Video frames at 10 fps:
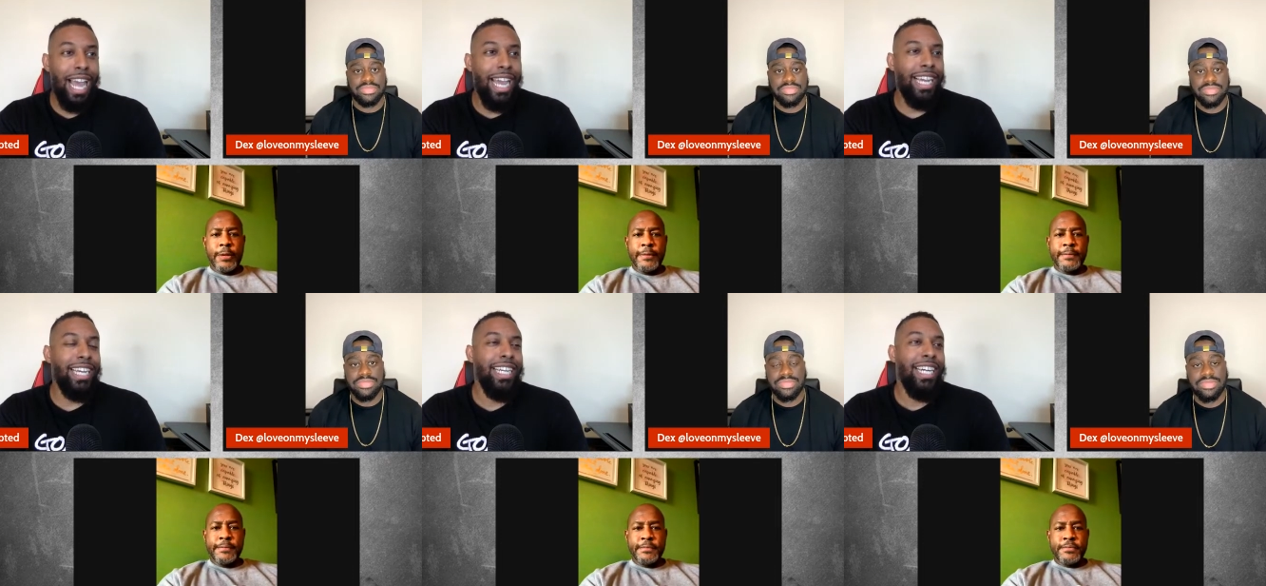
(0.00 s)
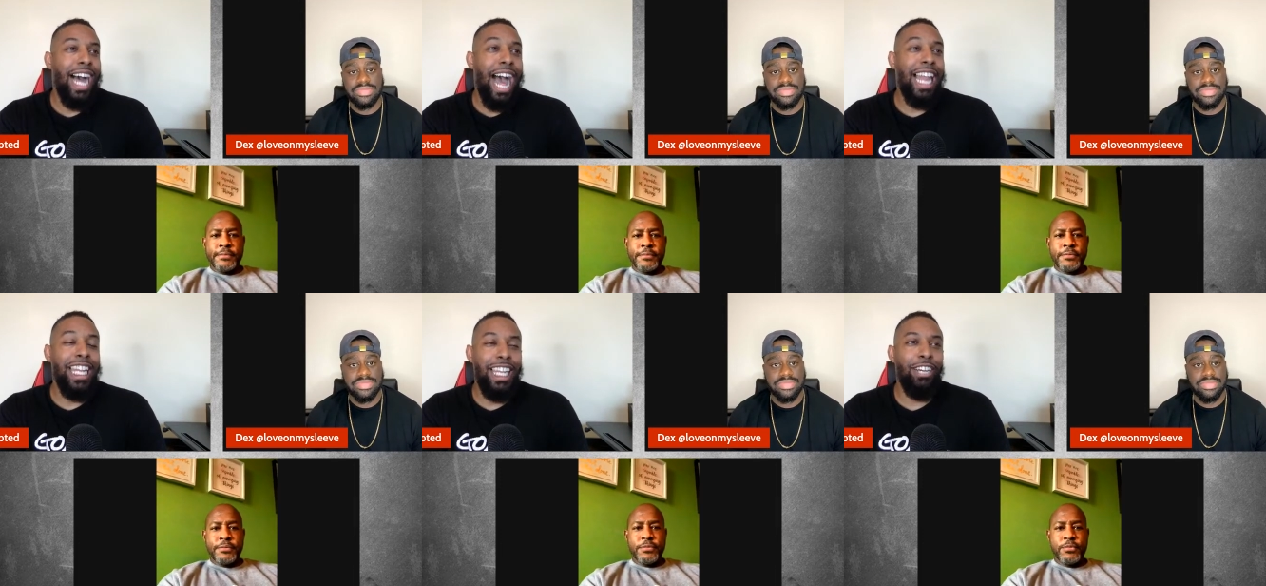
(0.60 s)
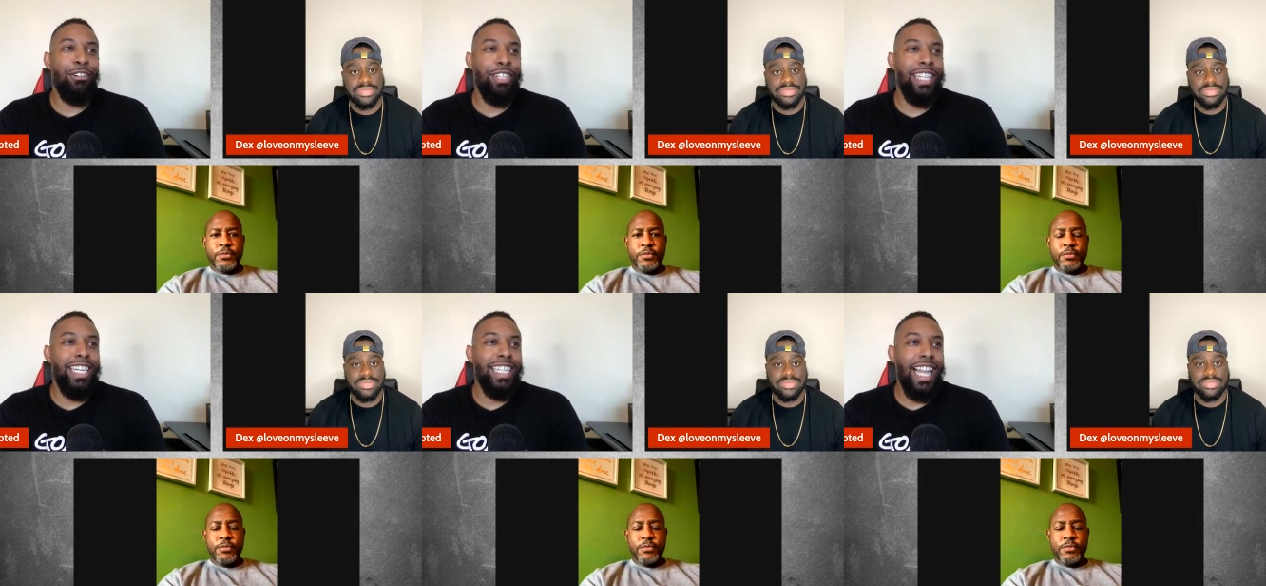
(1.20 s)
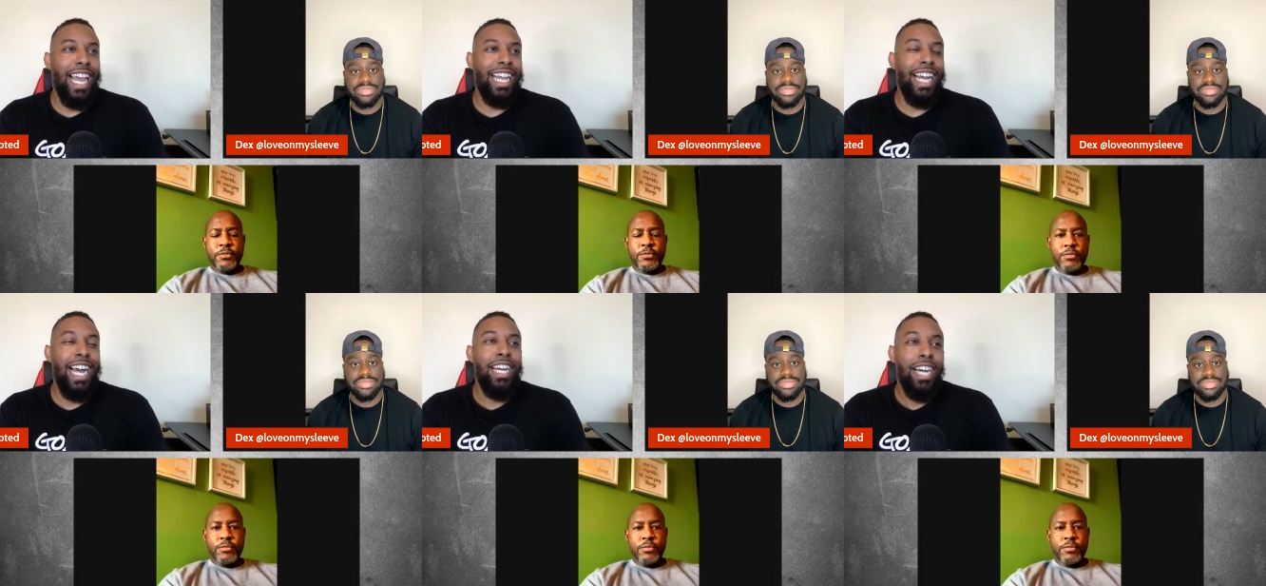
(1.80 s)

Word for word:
Speaker 1: like I literally like